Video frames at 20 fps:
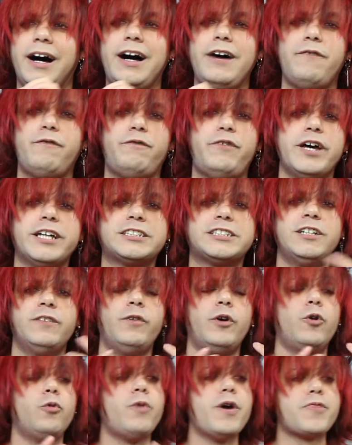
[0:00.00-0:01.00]
A
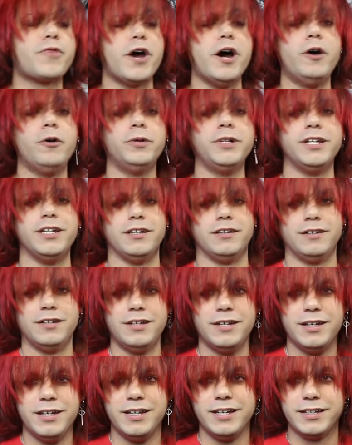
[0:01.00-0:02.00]
festival with Oni!
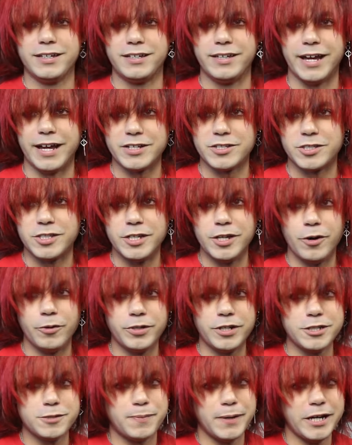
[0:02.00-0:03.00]
Catch the
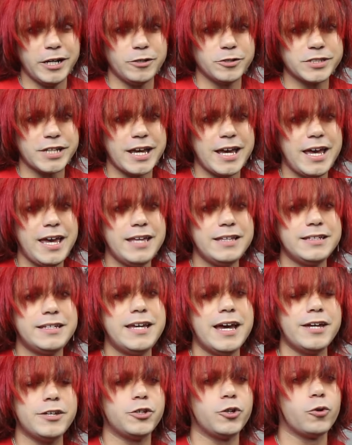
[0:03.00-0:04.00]
Oni's bells and
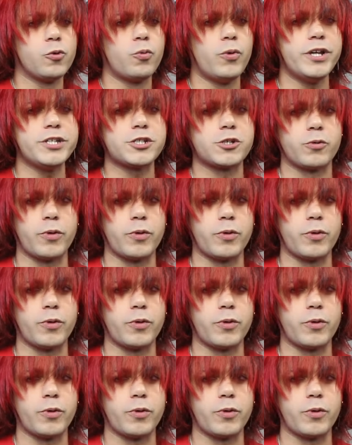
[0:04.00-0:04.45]
get your wish